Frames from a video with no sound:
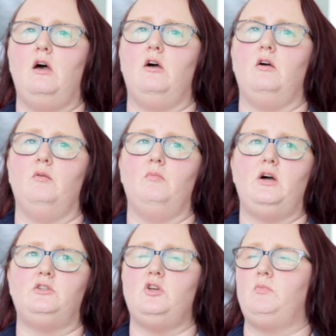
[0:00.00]

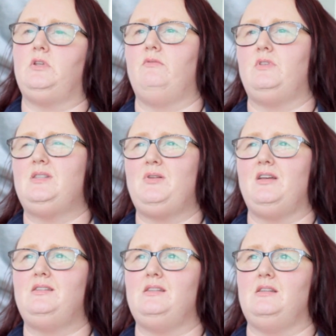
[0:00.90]
I don't believe this
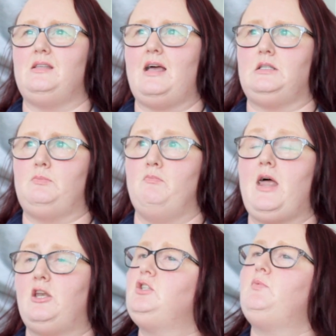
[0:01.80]
place is as
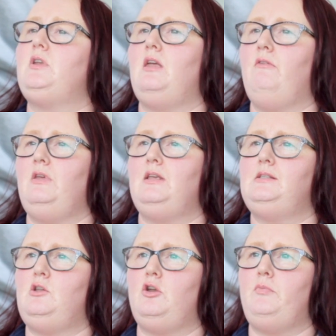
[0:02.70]
management heavy
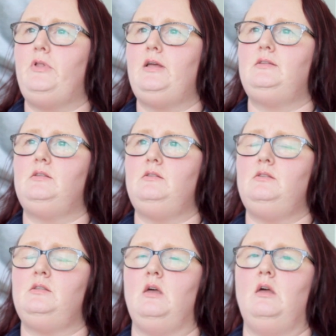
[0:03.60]
as a lot of
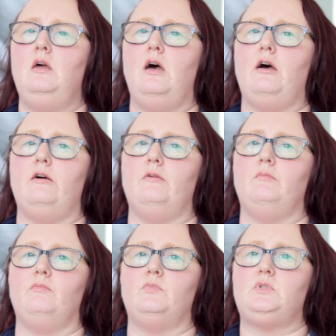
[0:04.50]
places,
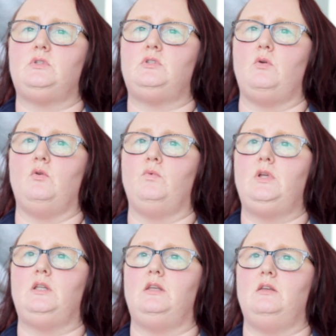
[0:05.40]
so it
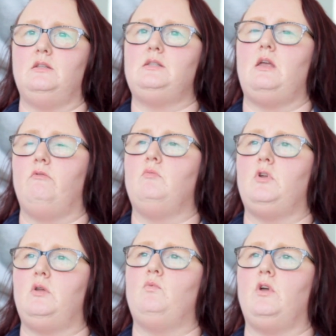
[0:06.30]
really is
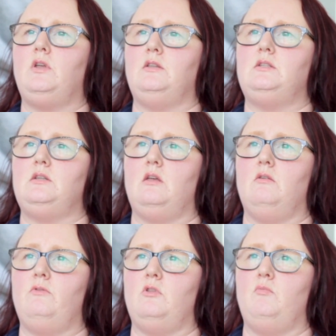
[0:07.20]
everybody working
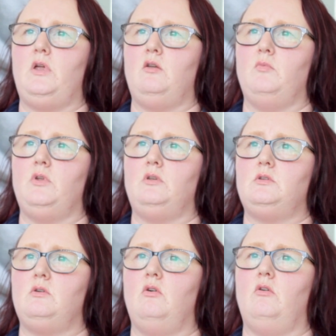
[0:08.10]
together for the
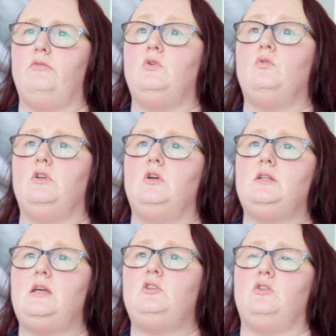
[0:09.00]
betterment of the
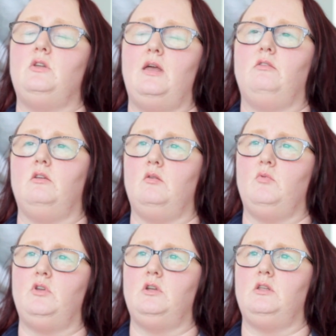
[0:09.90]
organisation and the
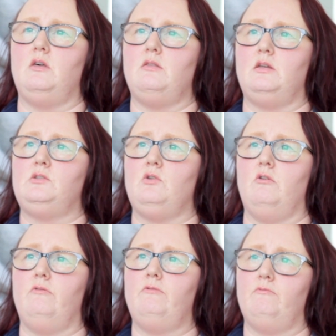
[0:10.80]
community that they
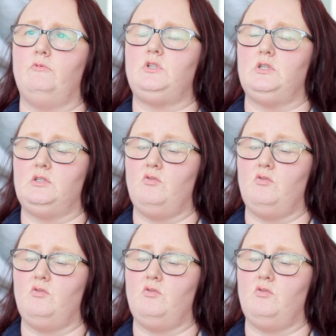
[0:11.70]
serve, which is